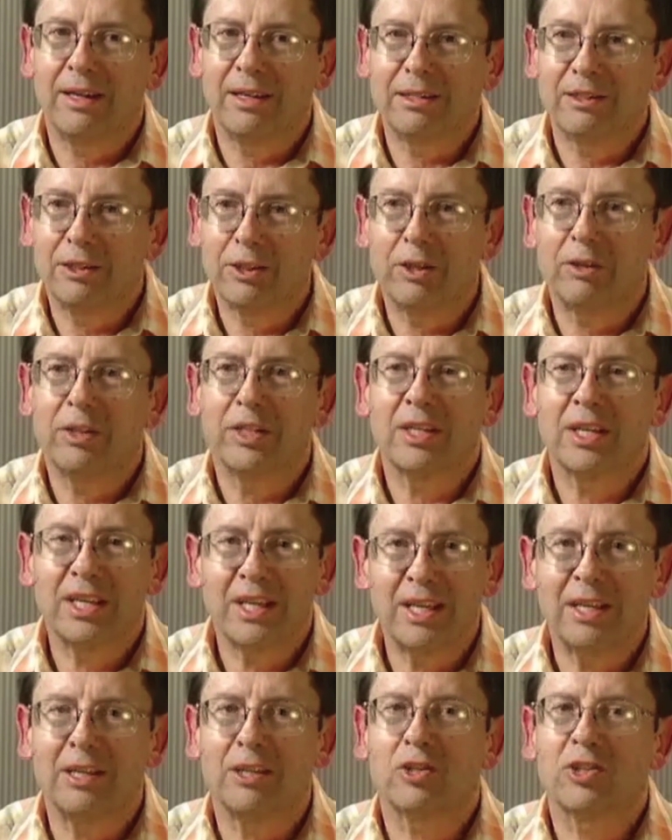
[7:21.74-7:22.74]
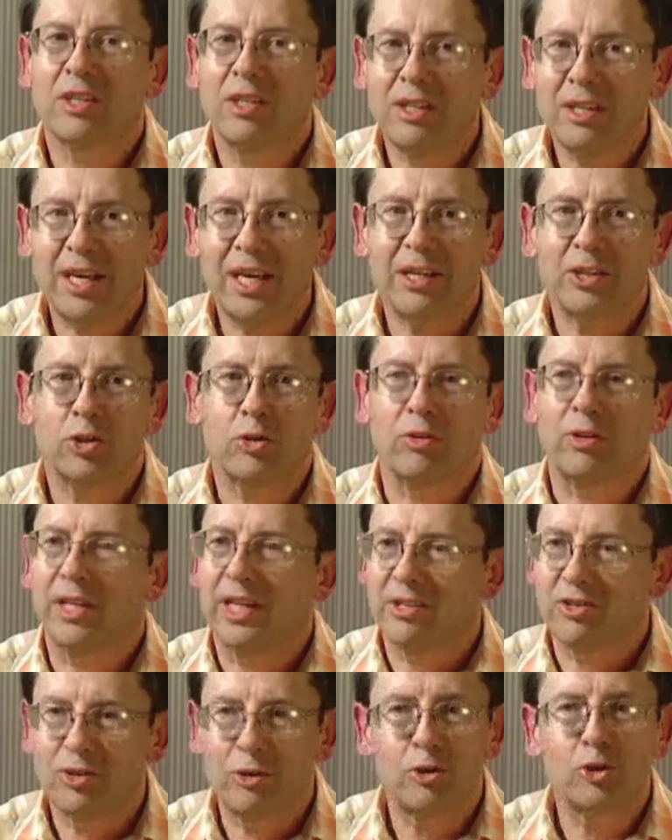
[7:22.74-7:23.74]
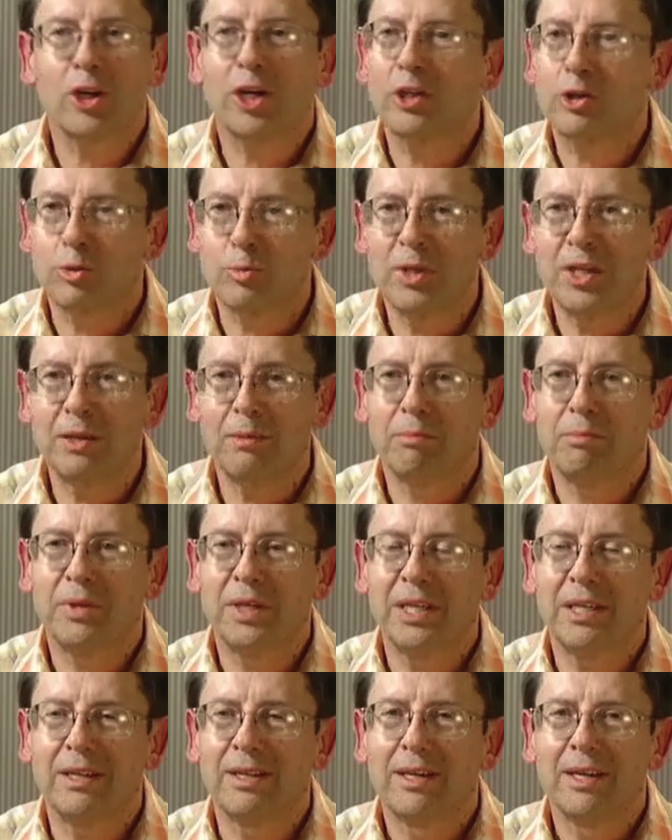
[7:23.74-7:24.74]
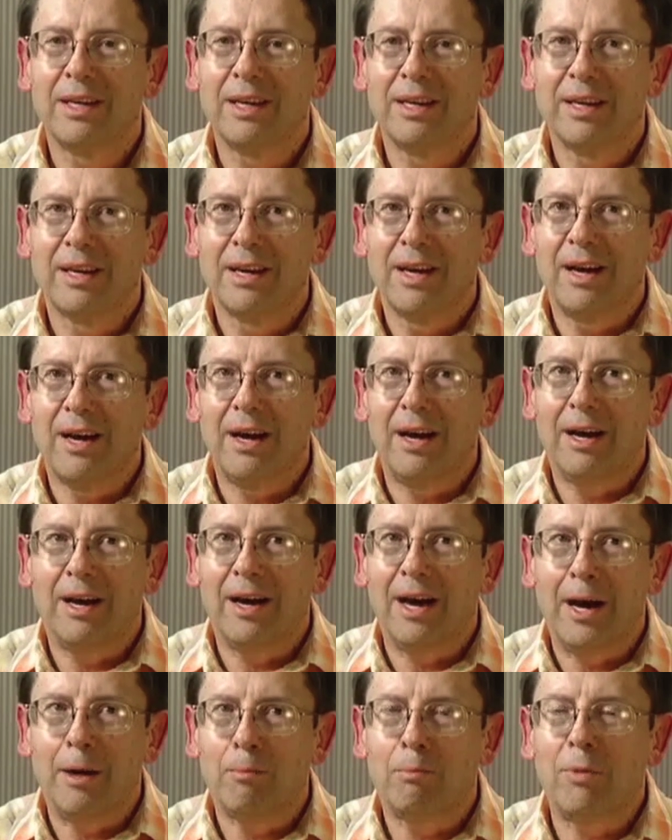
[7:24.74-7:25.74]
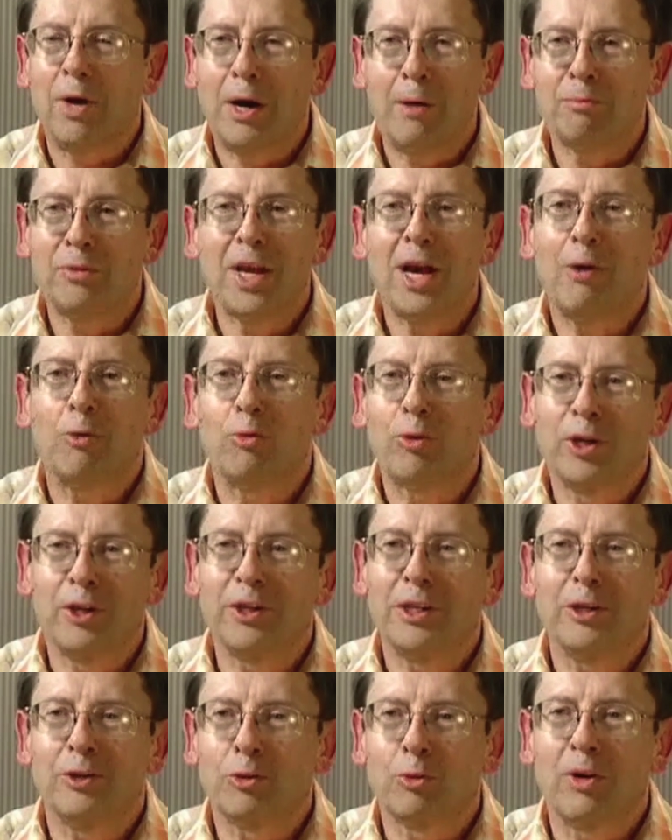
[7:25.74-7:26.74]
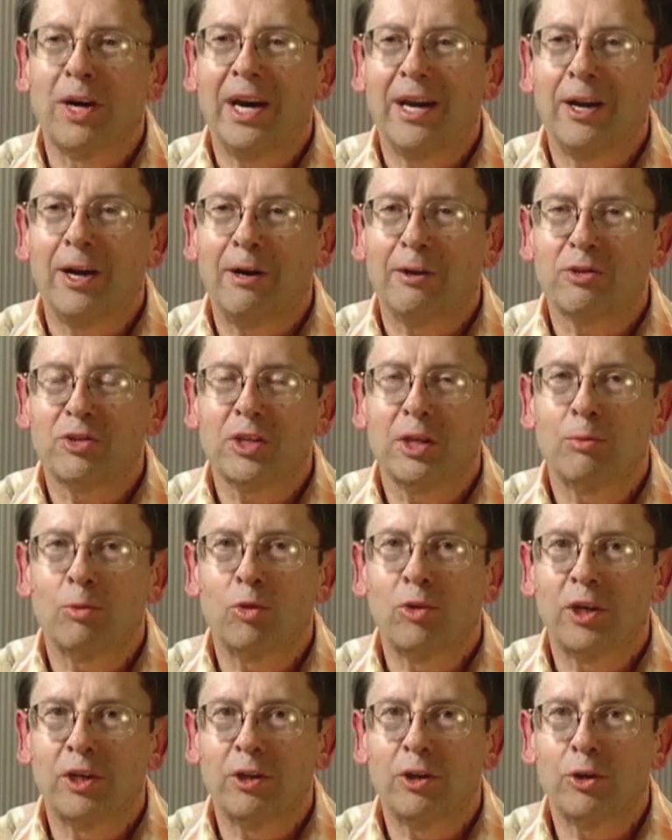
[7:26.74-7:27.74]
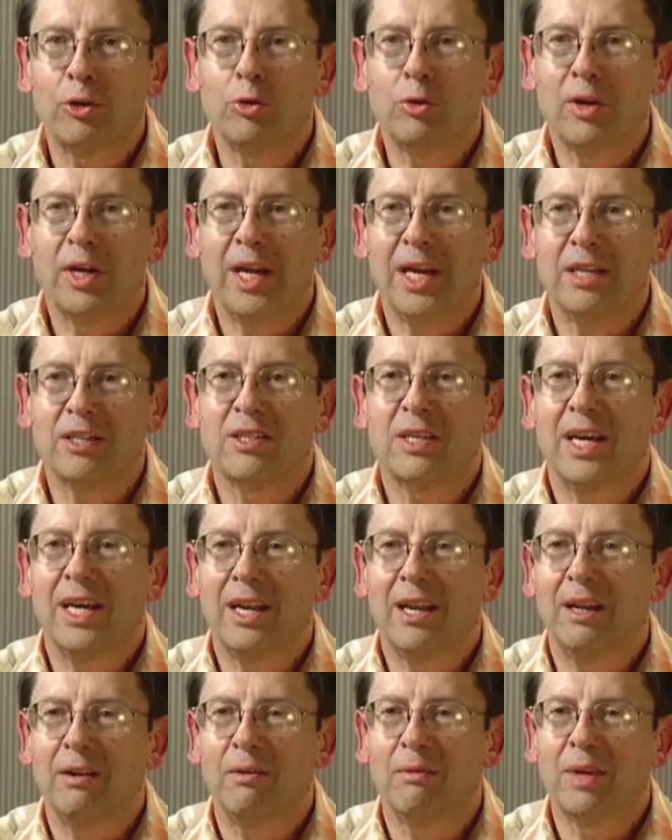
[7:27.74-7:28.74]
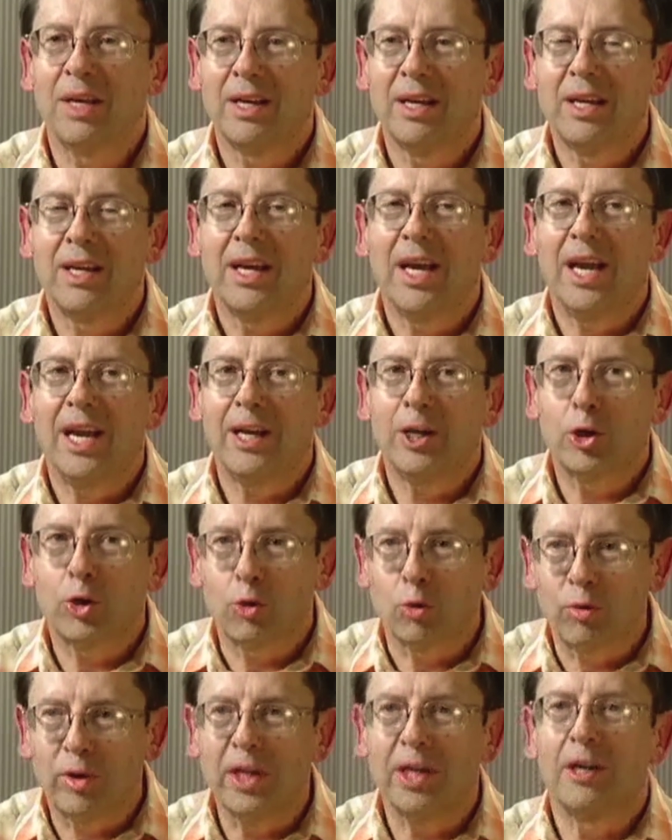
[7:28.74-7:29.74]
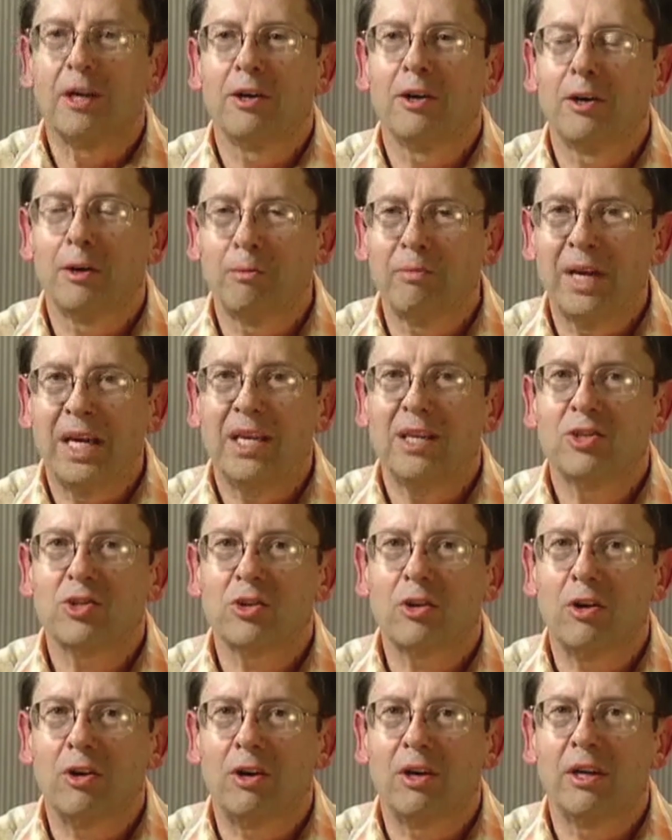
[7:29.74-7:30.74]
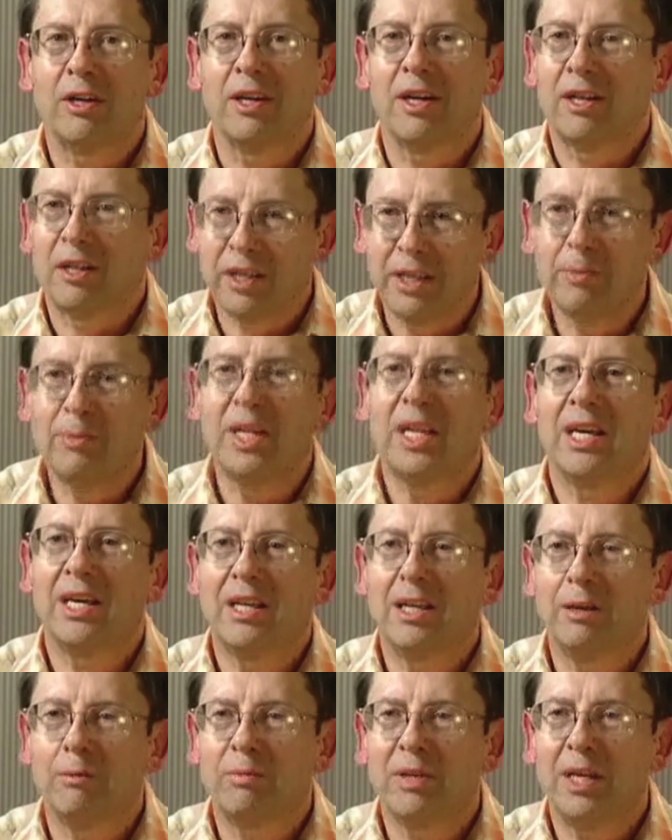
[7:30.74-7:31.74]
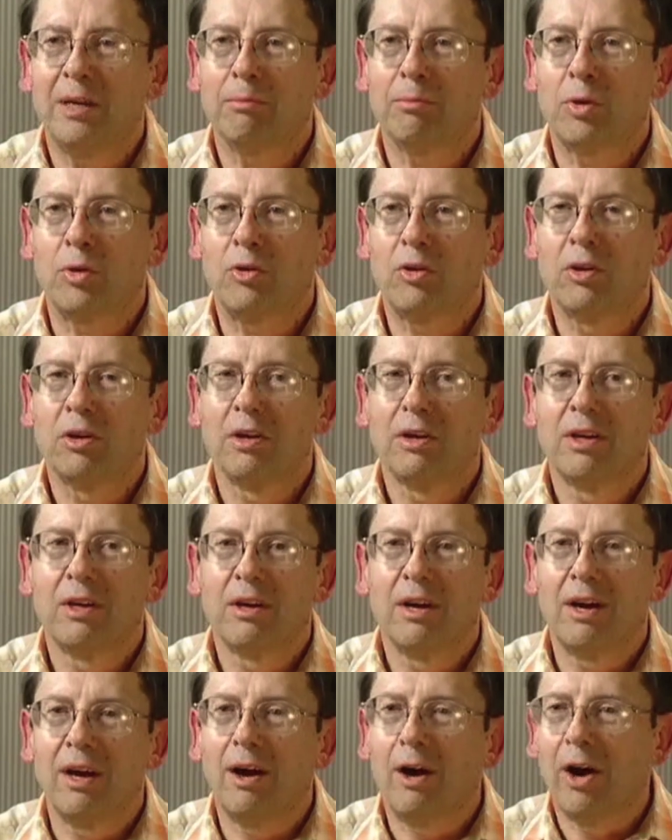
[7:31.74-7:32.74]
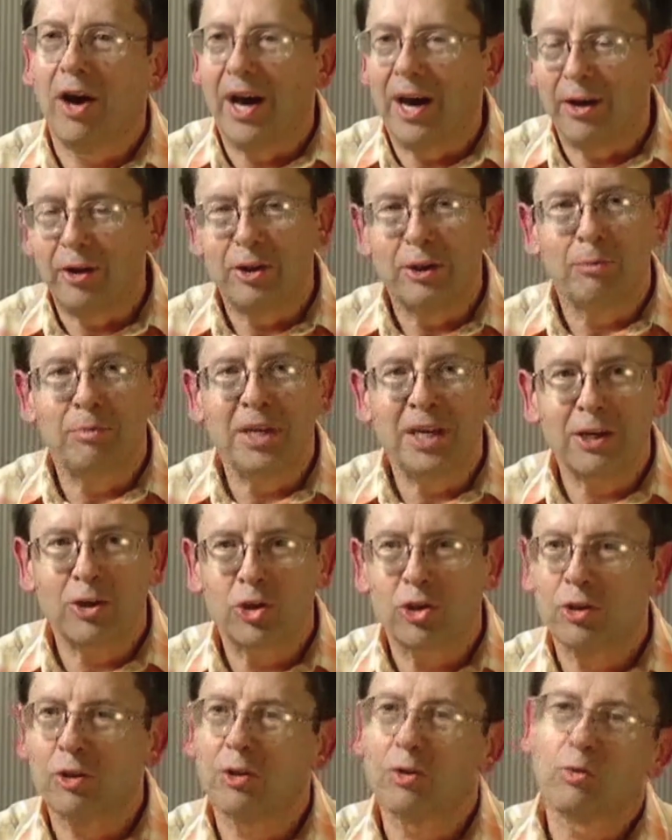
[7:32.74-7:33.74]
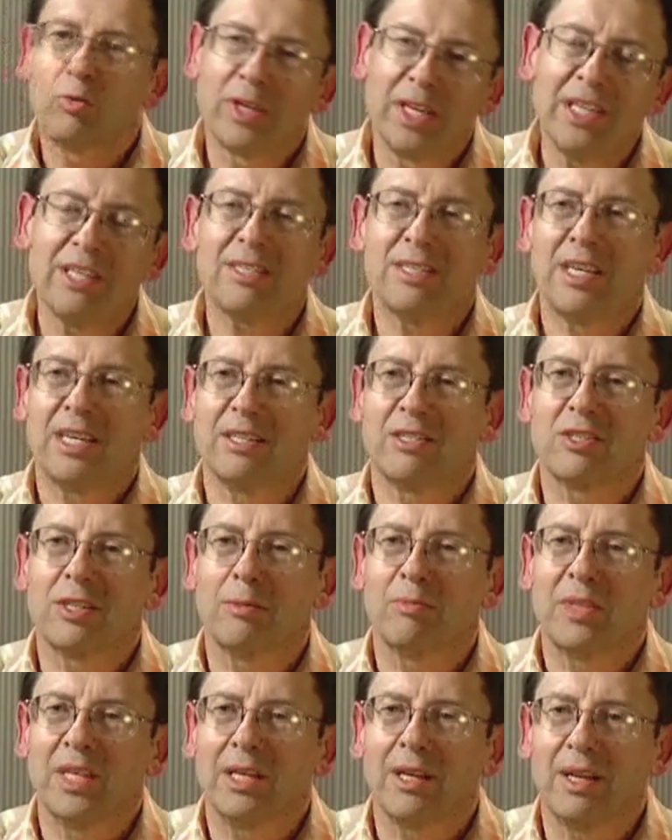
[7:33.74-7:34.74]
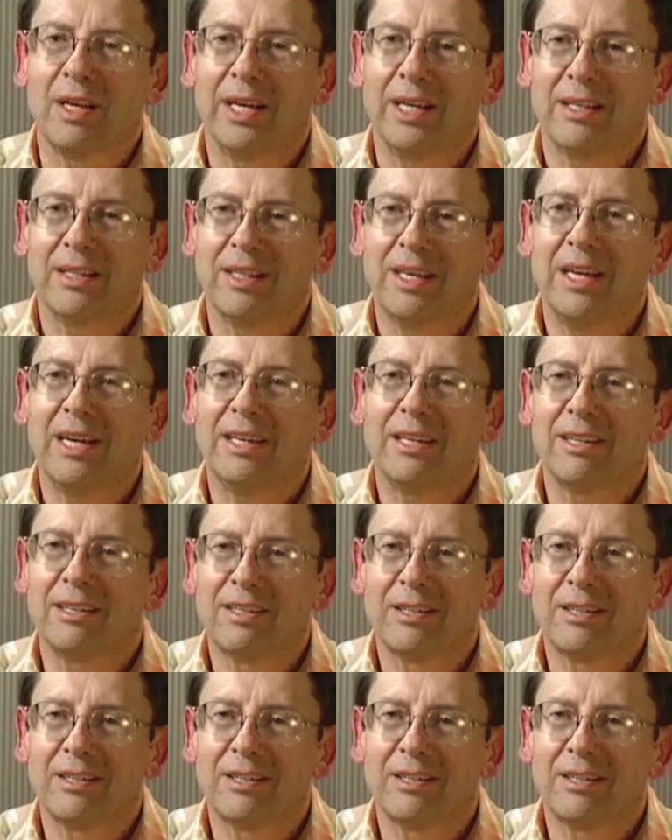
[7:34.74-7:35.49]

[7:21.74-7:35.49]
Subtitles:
You know, again, it's contextual. That's a judgment, but I'm not willing to write off someone who has had a career based on eliminating people out of the picture when he says something like that.